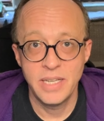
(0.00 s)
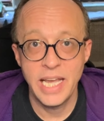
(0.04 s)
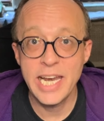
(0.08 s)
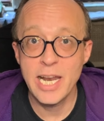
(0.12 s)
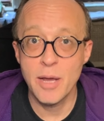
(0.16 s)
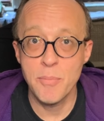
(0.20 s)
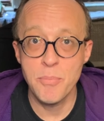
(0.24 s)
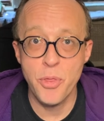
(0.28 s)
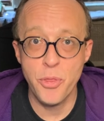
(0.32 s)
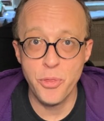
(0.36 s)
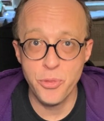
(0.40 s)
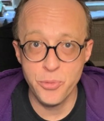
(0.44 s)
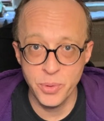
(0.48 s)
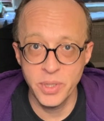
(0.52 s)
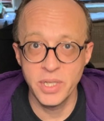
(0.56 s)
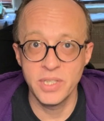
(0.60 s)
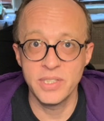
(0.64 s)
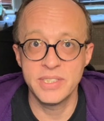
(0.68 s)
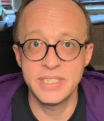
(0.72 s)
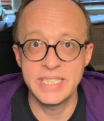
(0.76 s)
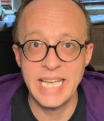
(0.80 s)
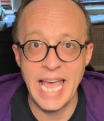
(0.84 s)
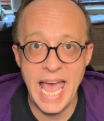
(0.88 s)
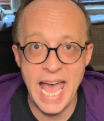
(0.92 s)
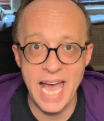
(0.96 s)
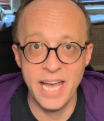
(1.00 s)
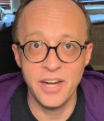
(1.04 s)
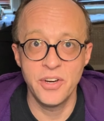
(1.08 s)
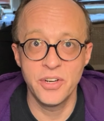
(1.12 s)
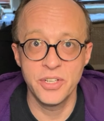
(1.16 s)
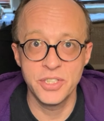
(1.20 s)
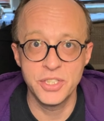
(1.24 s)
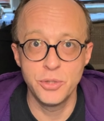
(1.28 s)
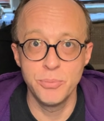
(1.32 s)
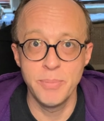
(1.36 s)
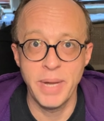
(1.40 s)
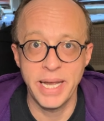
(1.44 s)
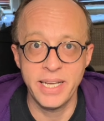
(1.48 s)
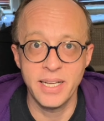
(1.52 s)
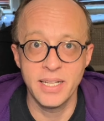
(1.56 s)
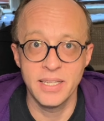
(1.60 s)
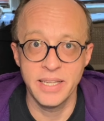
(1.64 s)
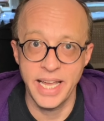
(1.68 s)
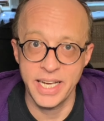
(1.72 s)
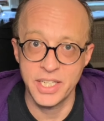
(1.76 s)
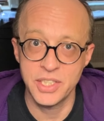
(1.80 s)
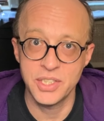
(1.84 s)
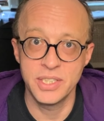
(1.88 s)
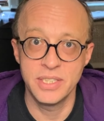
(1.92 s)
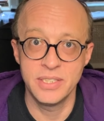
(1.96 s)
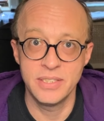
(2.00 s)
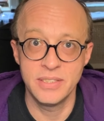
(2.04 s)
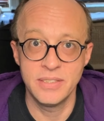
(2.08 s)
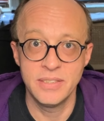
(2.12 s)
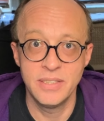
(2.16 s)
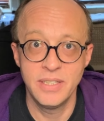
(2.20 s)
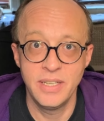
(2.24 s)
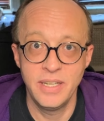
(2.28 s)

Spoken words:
and I'm thrilled to add her to my collection